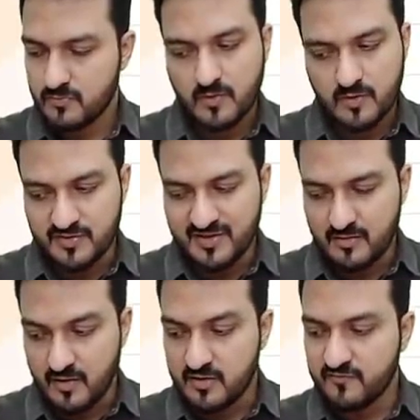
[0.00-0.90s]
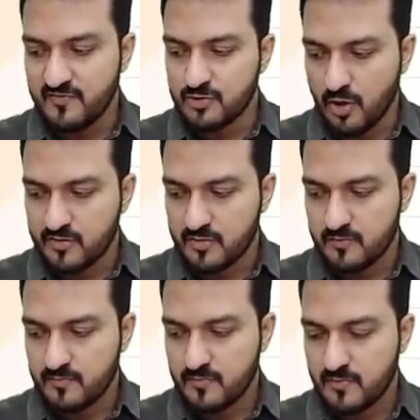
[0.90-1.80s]
Then it will not
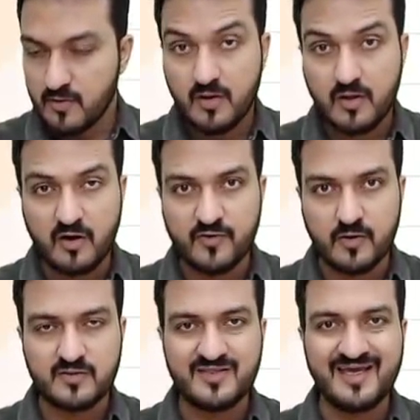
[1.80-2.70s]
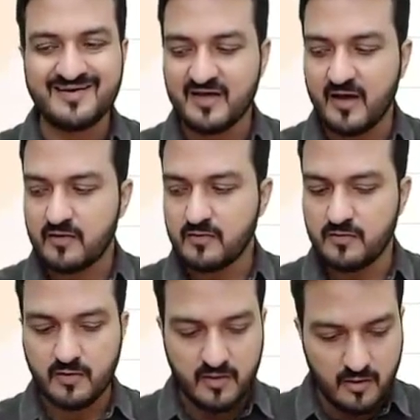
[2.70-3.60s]
cover the entire
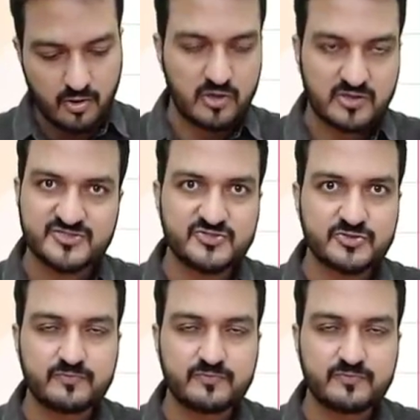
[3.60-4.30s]
real cost.